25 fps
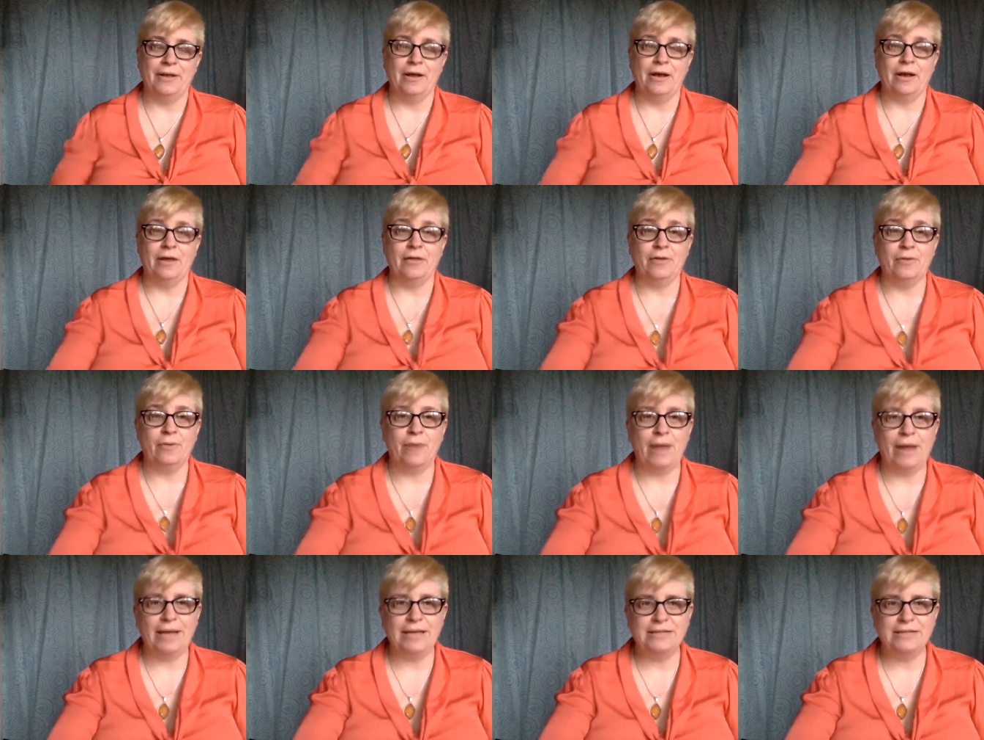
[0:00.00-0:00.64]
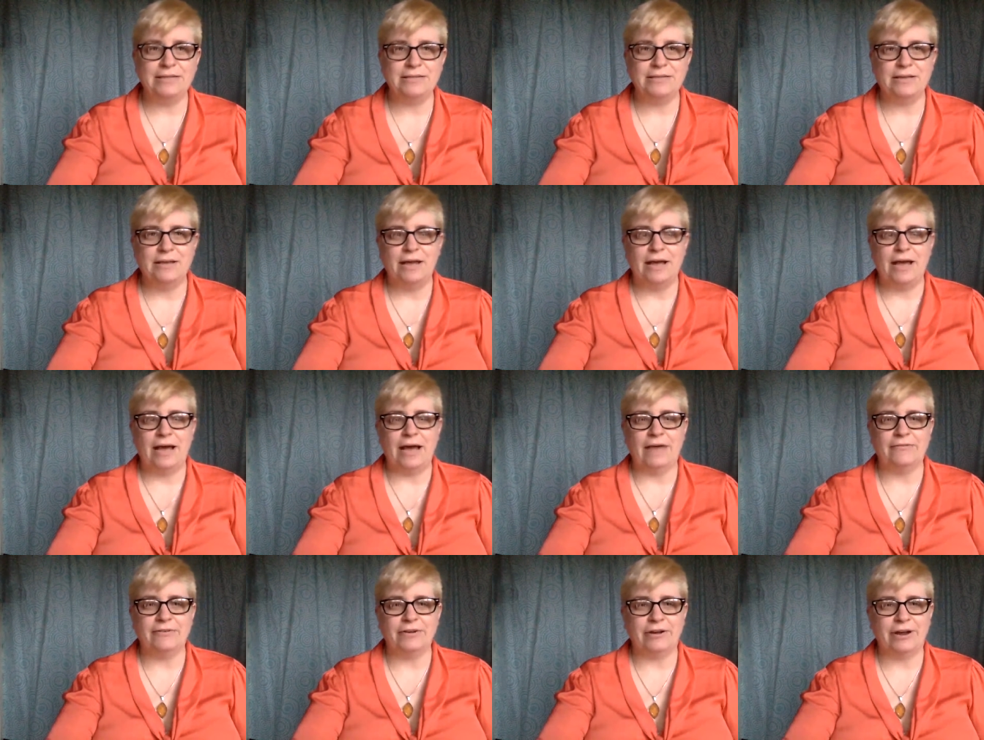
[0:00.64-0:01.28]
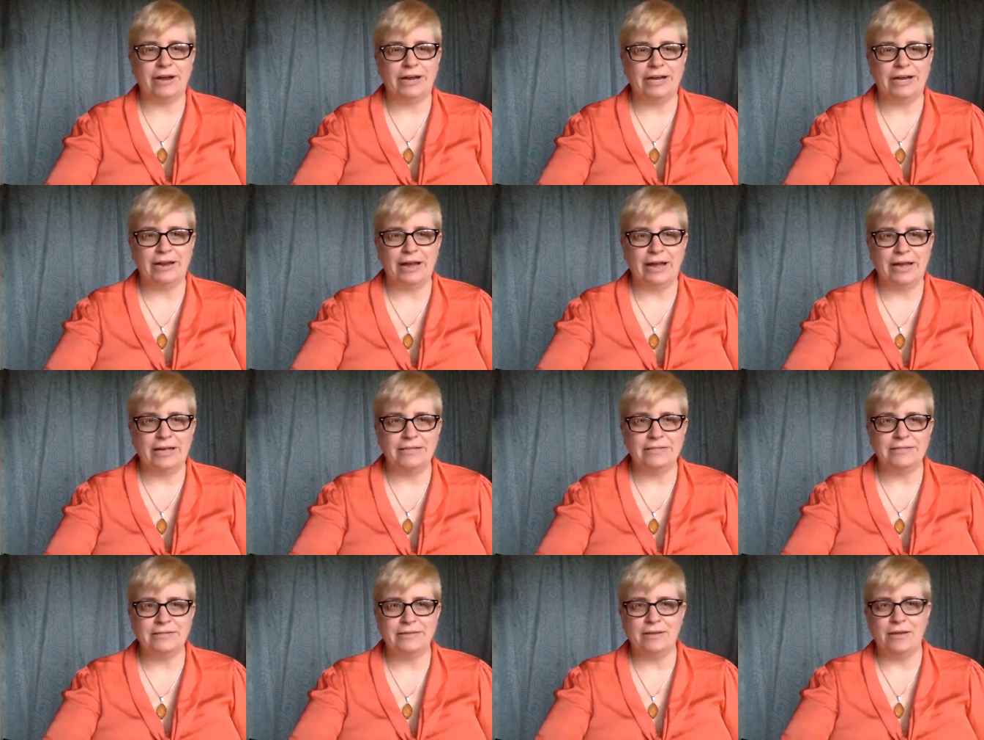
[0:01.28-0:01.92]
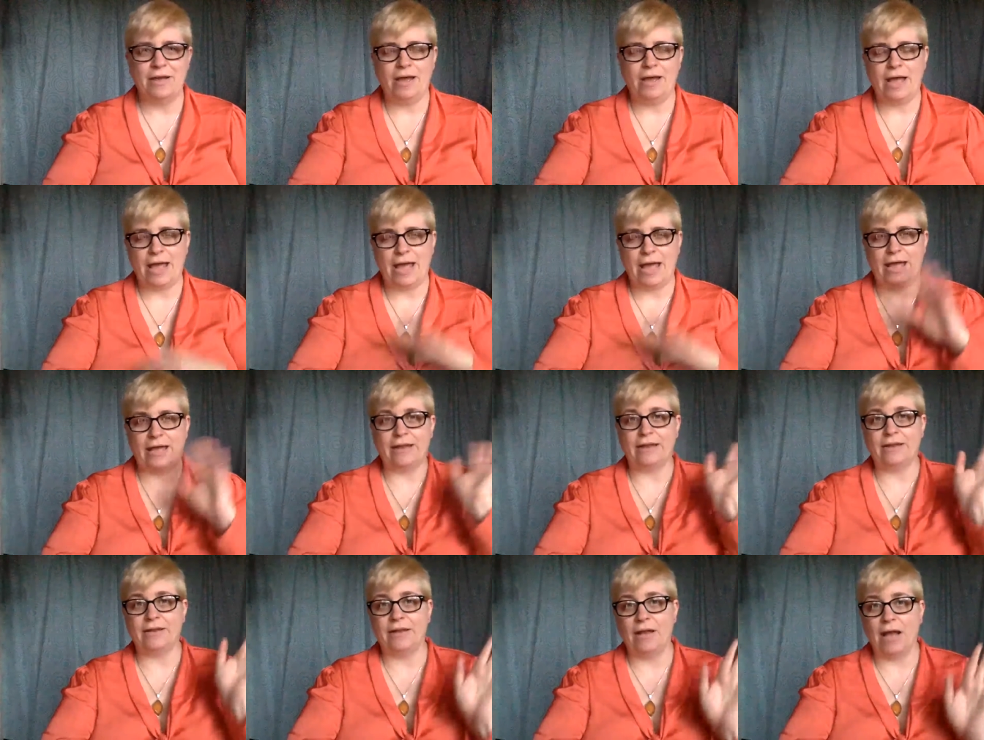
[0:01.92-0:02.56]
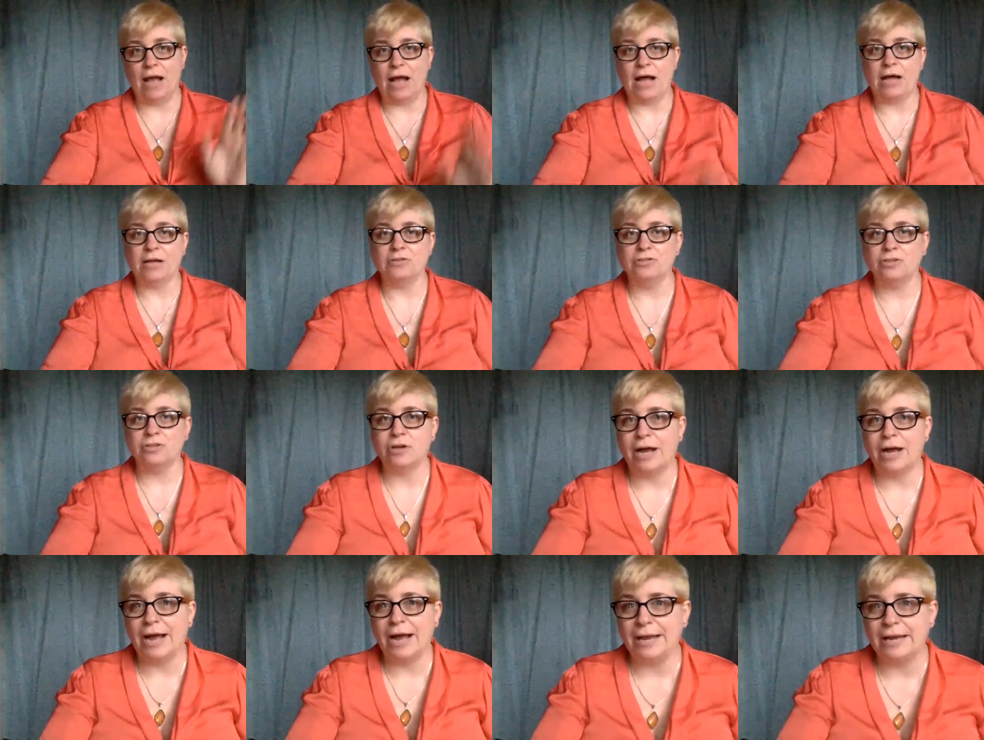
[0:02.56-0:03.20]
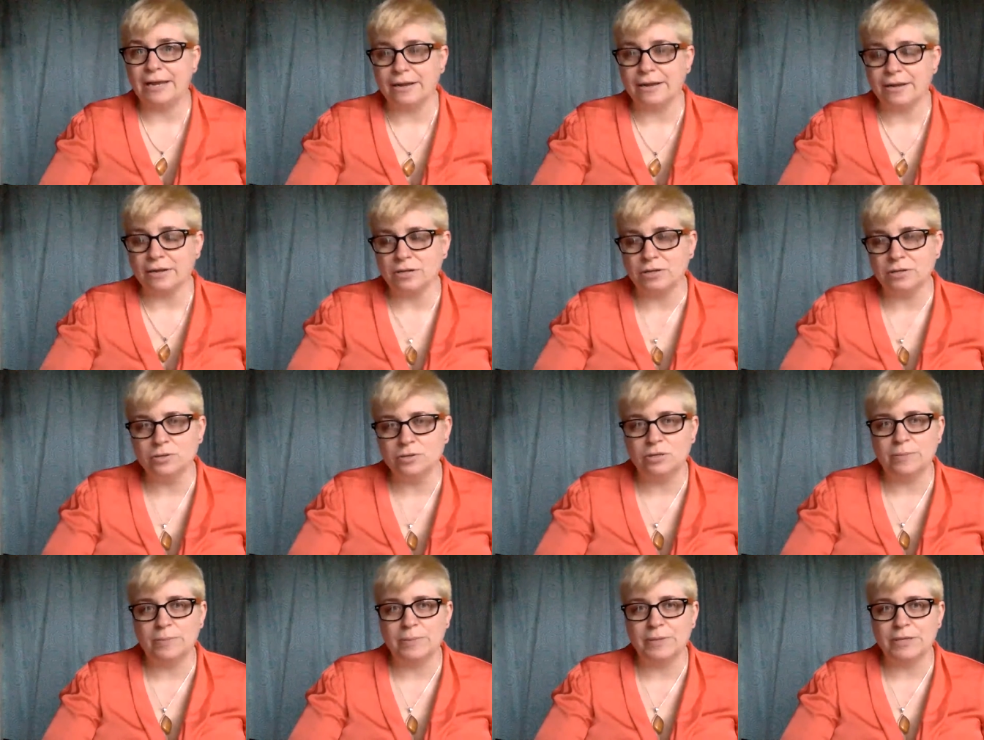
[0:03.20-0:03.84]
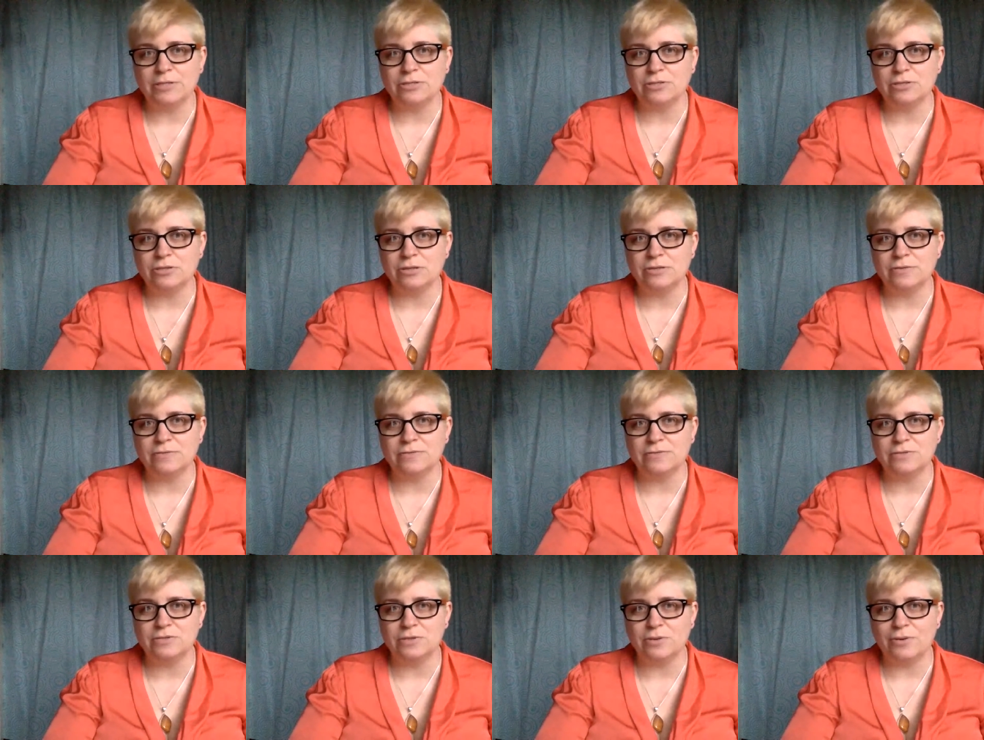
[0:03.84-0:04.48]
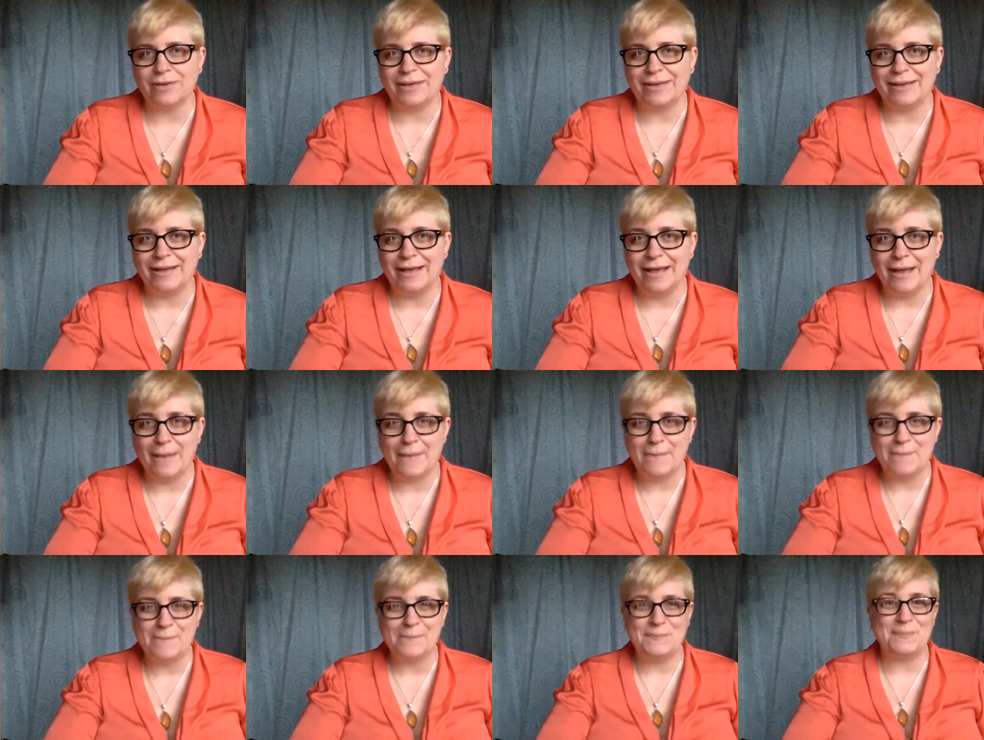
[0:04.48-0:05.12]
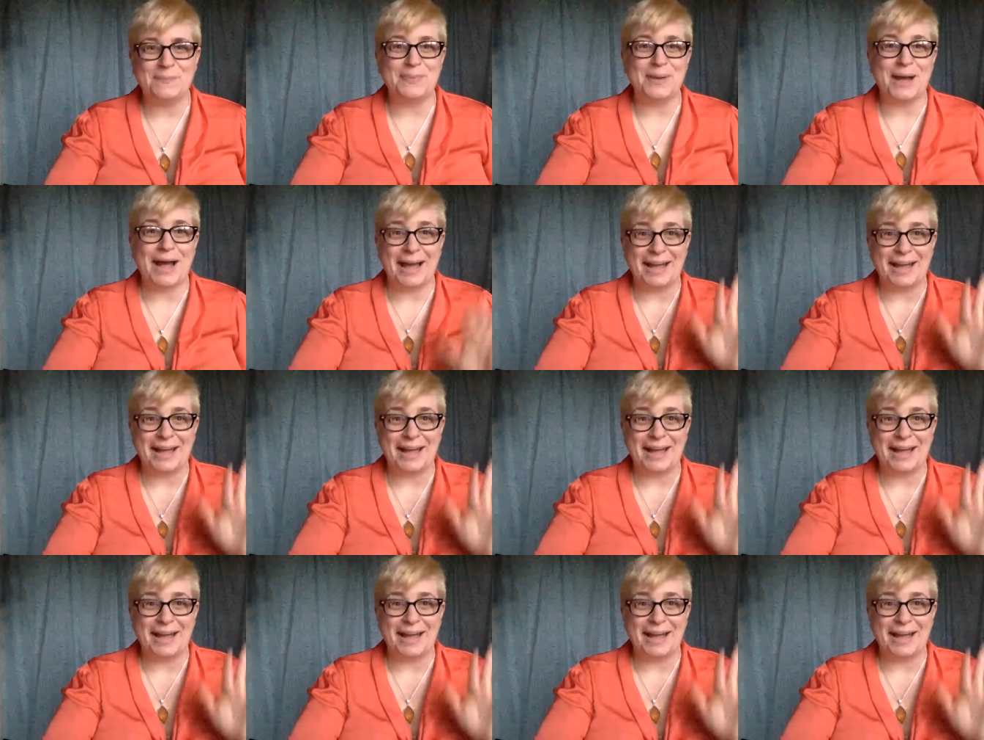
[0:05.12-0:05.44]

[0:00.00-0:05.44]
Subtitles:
Otherwise, have a great night, and I'll try and include a picture of Zoe. Bye.